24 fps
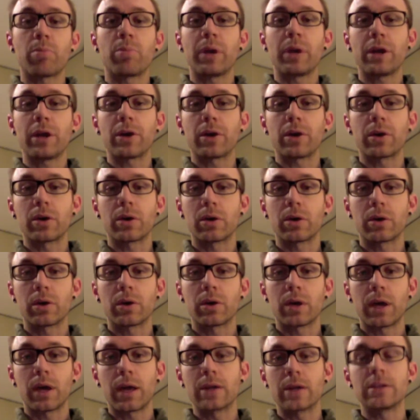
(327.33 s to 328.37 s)
bigger
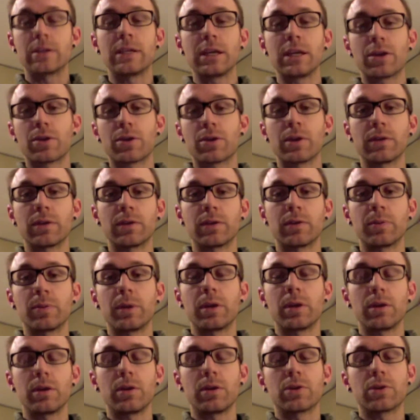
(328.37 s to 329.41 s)
and decrease the speed
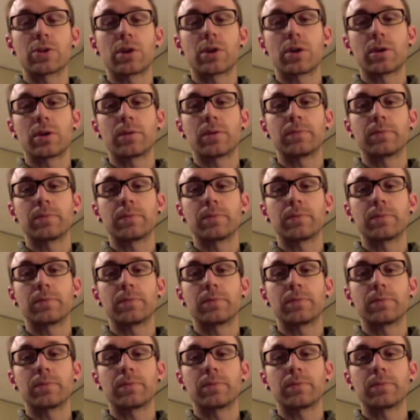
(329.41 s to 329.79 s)
of your shutter.